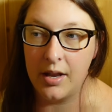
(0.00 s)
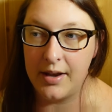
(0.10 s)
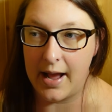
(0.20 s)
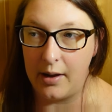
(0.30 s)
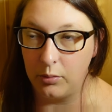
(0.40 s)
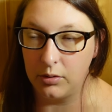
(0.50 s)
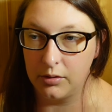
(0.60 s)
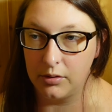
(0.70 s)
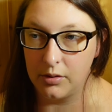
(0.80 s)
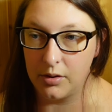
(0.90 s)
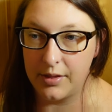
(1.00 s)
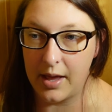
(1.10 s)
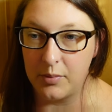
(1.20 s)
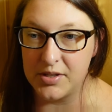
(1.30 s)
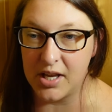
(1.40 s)
Now,
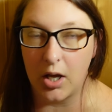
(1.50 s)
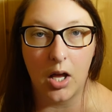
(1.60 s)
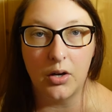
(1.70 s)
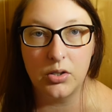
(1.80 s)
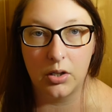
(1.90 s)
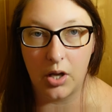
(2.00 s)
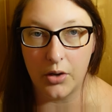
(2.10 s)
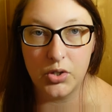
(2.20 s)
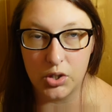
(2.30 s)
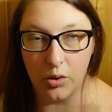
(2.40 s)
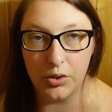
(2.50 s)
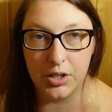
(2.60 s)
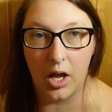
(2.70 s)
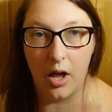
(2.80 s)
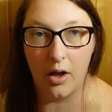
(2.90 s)
there was a gun gunshot
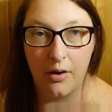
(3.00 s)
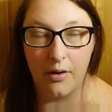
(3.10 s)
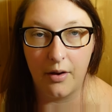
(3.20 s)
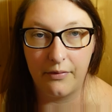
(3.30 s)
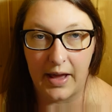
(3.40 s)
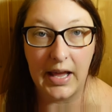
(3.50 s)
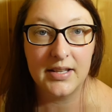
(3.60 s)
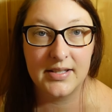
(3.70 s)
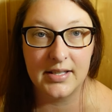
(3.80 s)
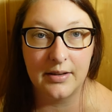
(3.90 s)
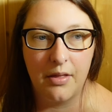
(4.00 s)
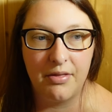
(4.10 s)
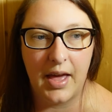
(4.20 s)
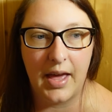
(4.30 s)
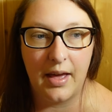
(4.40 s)
to her face.
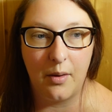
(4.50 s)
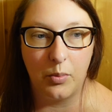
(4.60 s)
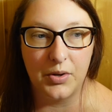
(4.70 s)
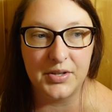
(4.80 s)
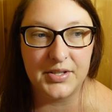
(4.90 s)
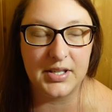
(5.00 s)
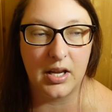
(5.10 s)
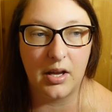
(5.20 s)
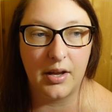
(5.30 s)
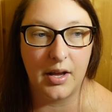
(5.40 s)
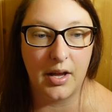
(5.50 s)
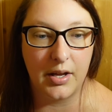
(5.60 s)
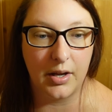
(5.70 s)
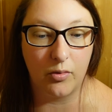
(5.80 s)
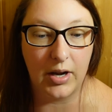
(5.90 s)
There was
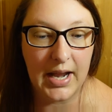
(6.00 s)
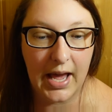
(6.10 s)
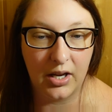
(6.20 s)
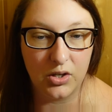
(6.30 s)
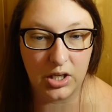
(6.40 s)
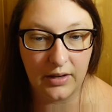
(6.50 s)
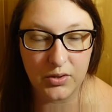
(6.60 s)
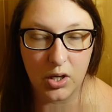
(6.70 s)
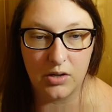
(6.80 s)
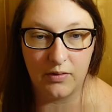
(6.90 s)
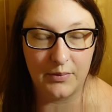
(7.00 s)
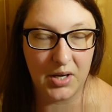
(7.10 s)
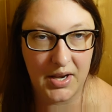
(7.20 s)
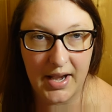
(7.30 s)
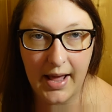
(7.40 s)
a green handkerchief tied around
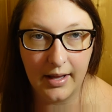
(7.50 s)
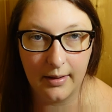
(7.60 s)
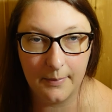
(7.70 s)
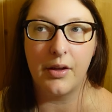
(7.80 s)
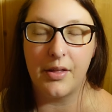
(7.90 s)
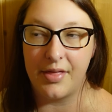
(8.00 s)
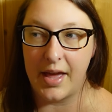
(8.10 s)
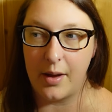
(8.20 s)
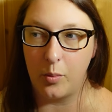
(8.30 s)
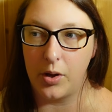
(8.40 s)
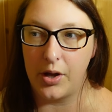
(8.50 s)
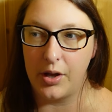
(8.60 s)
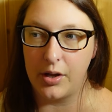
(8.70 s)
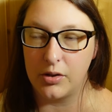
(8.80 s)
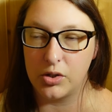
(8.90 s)
her neck. There
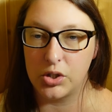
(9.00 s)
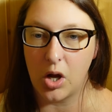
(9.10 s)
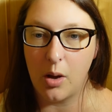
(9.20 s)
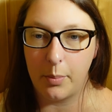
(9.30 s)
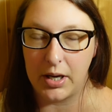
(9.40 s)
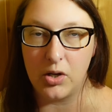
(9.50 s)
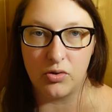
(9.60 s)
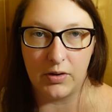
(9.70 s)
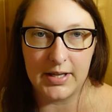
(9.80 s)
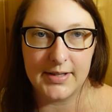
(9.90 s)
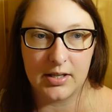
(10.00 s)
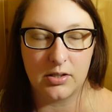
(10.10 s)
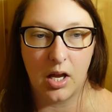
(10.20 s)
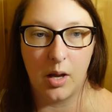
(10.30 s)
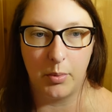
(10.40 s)
were sharp injuries
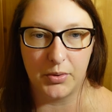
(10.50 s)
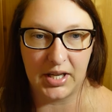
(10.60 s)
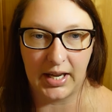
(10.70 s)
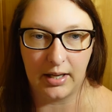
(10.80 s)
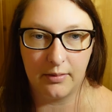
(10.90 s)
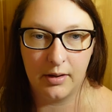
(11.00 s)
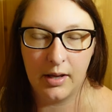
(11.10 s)
to her body,